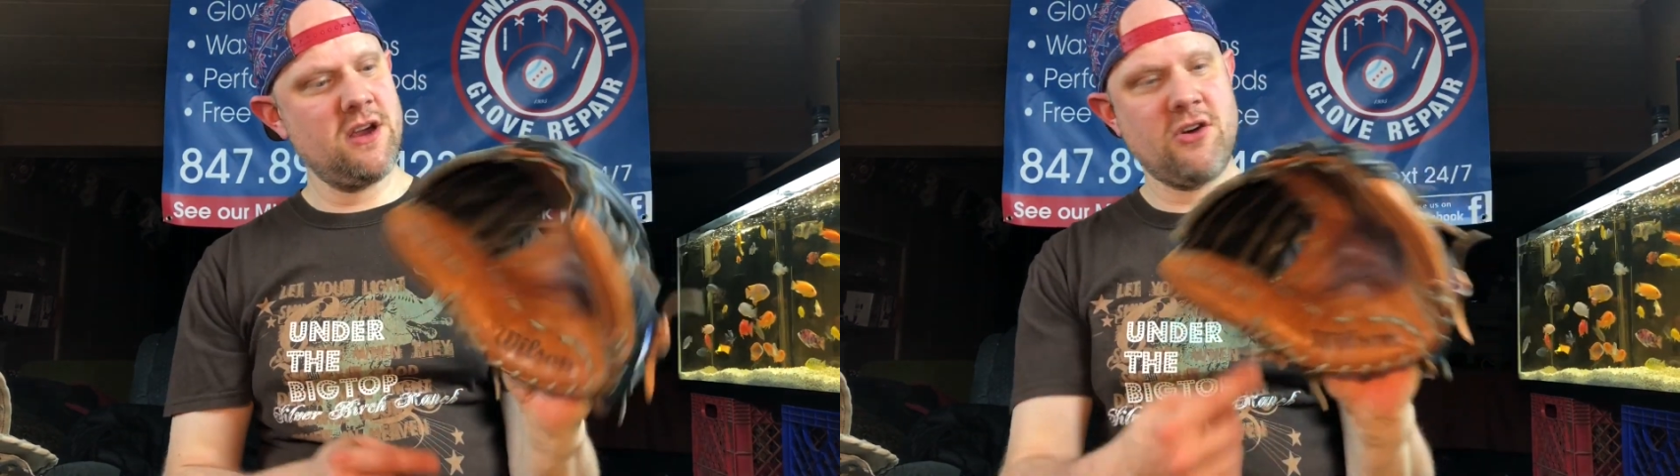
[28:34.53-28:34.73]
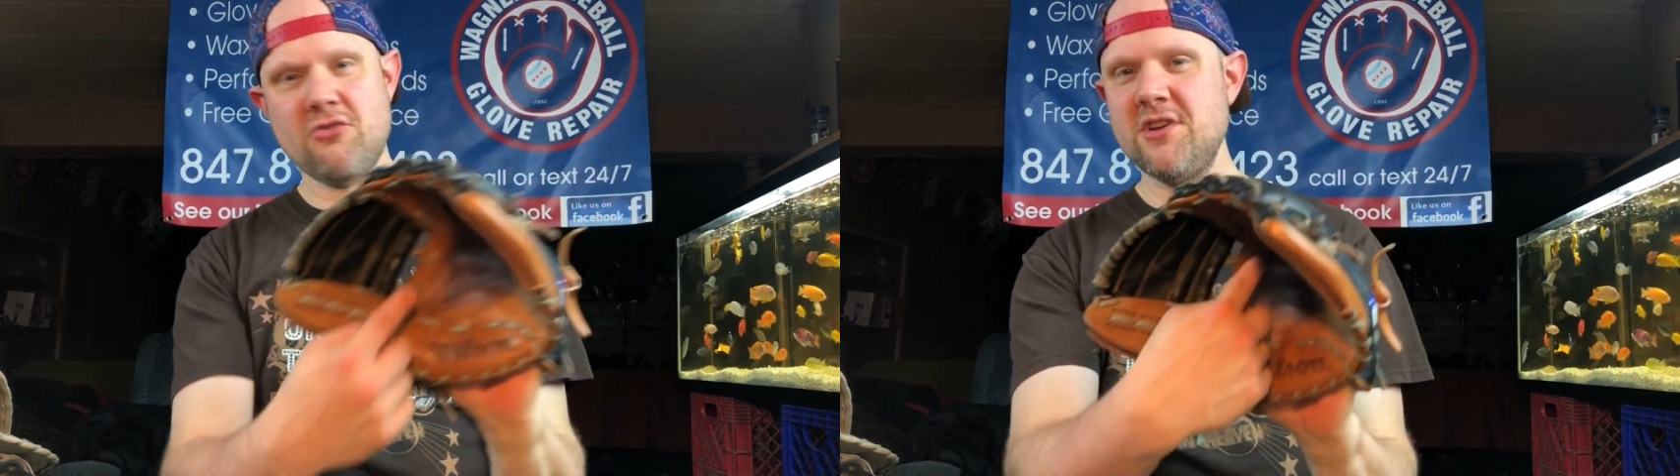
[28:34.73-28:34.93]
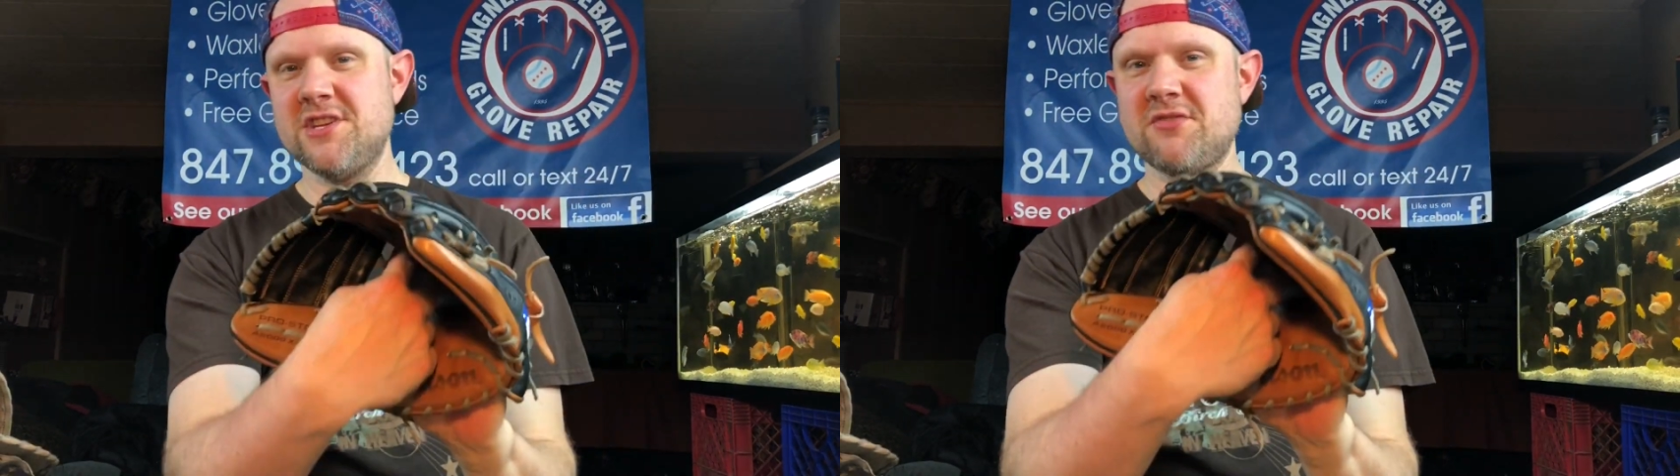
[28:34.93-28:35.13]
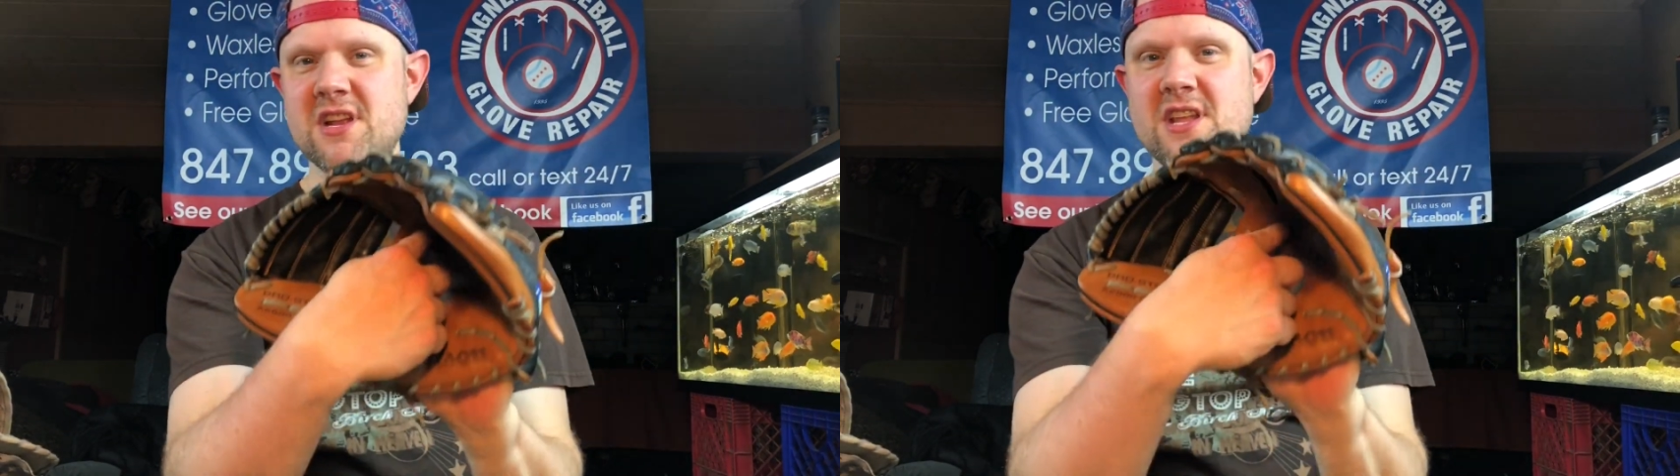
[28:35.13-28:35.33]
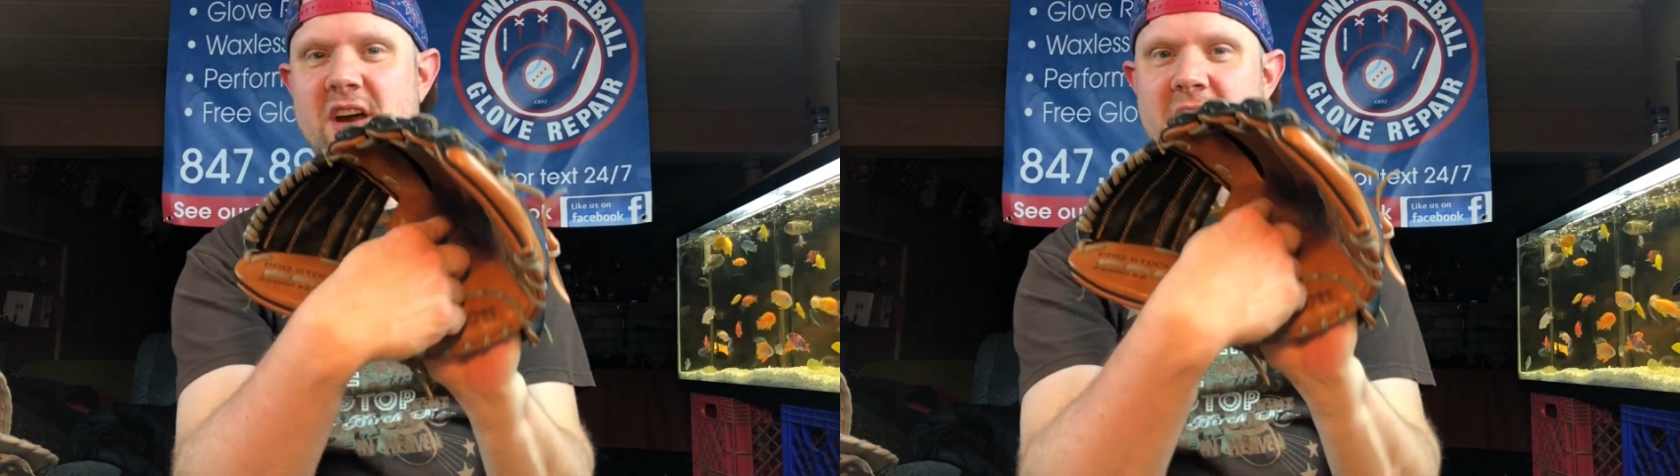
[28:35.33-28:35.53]
Crease
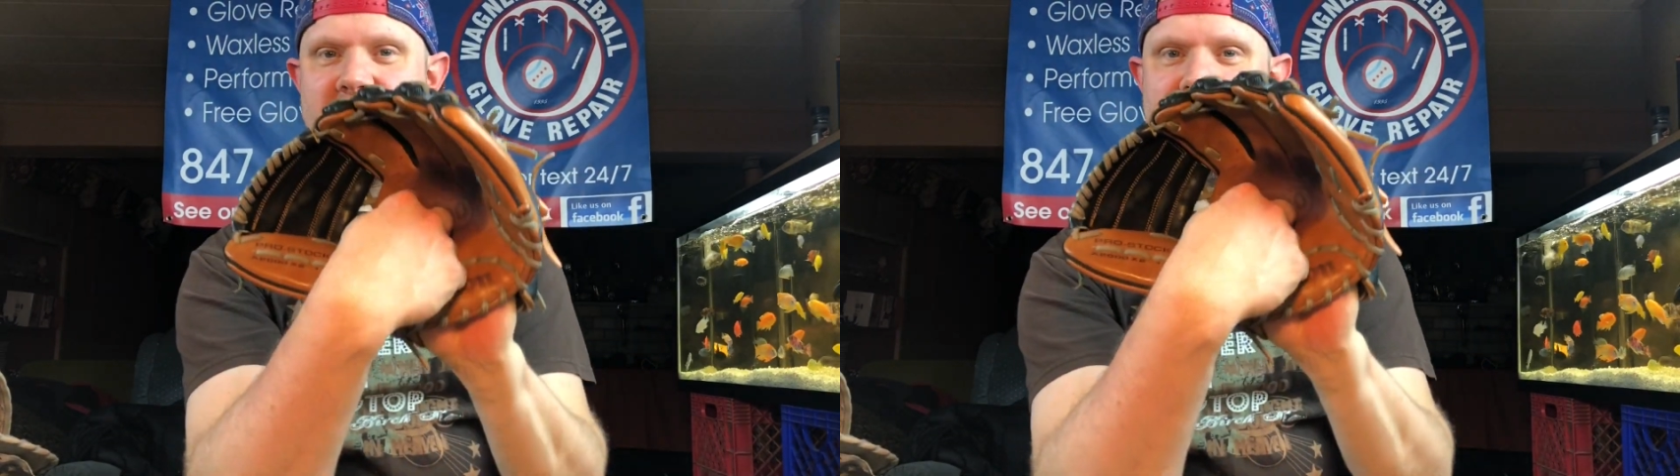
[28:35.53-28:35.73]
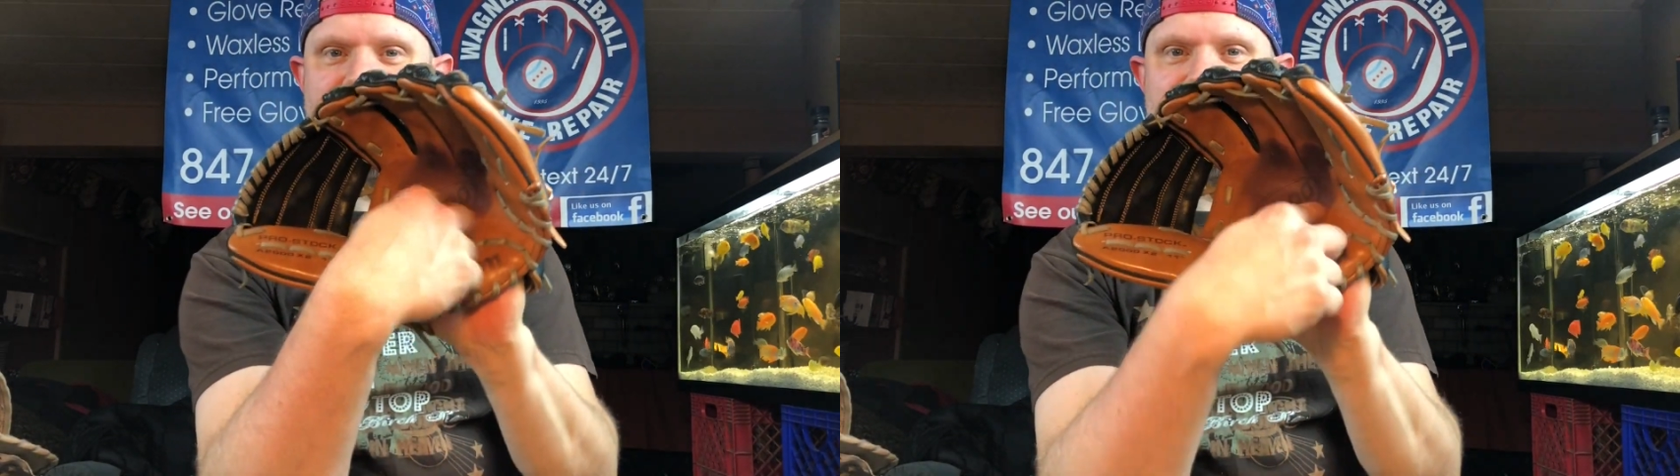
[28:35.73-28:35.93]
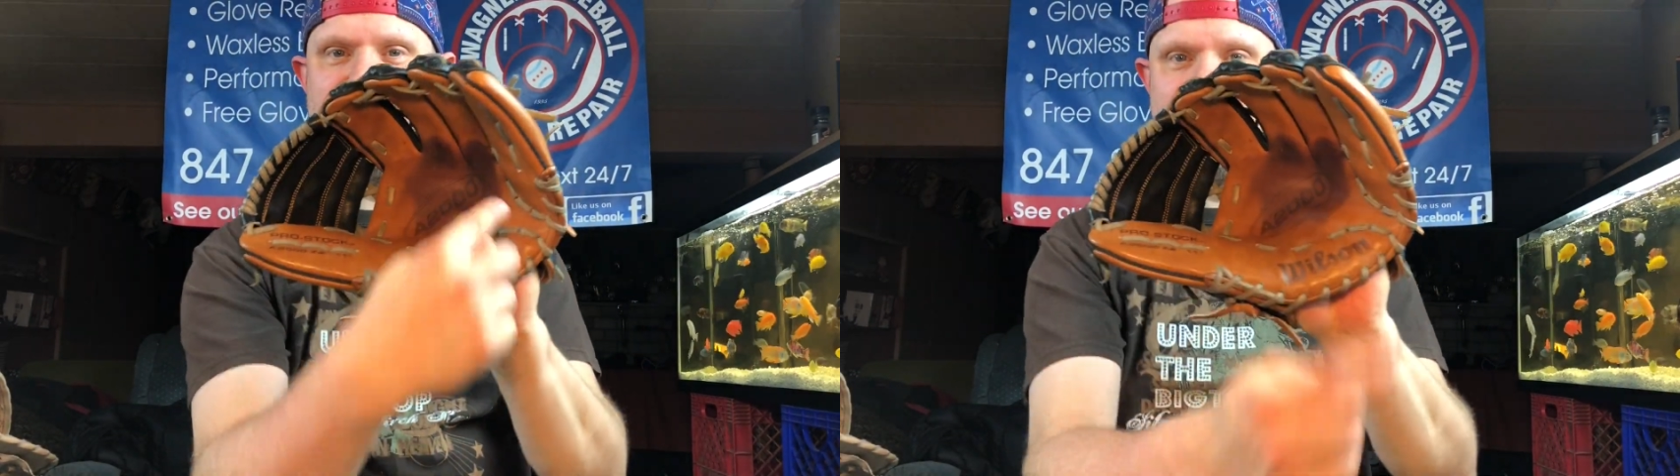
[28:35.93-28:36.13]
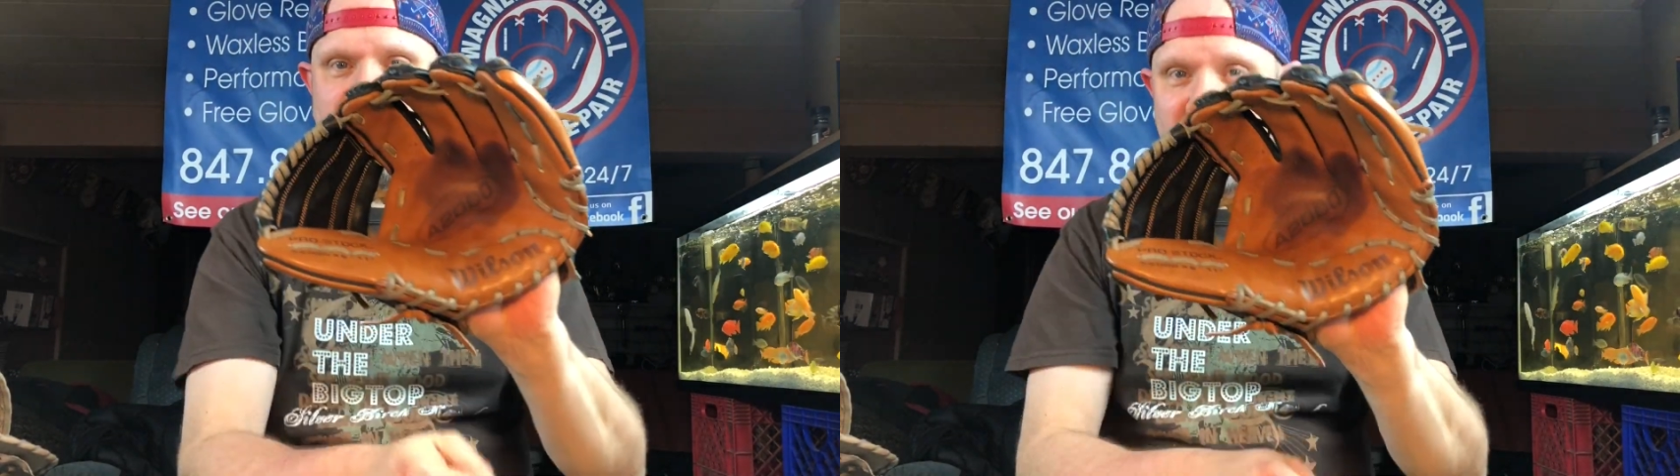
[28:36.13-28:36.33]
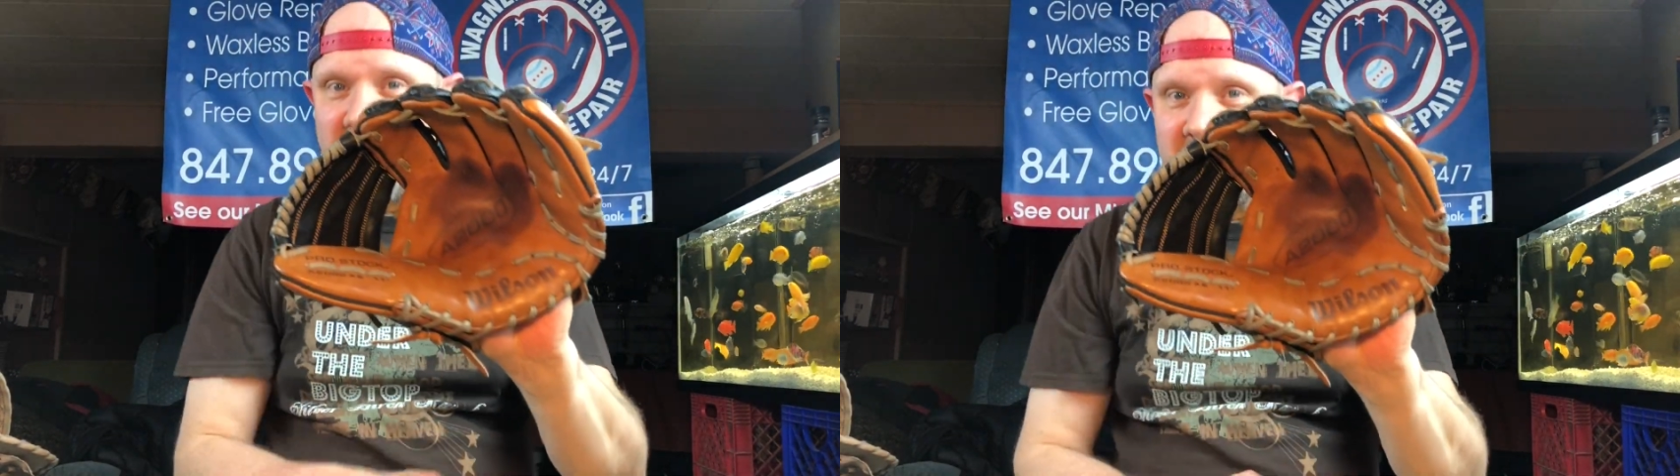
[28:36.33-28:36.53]
right there.
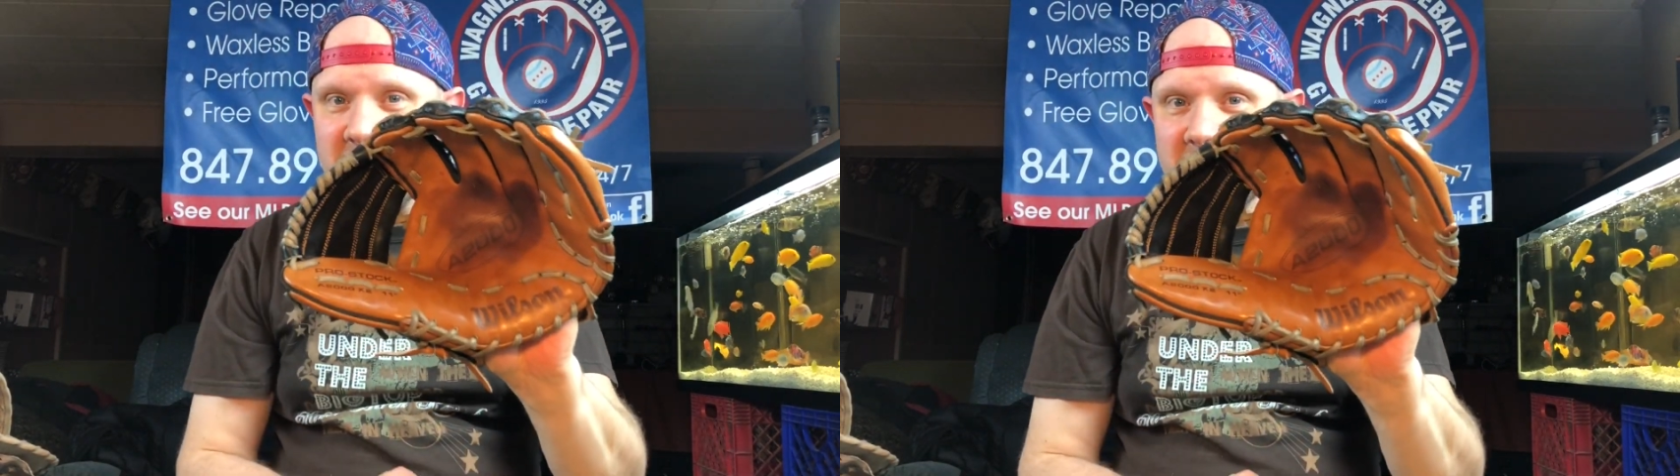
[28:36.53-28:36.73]
See it?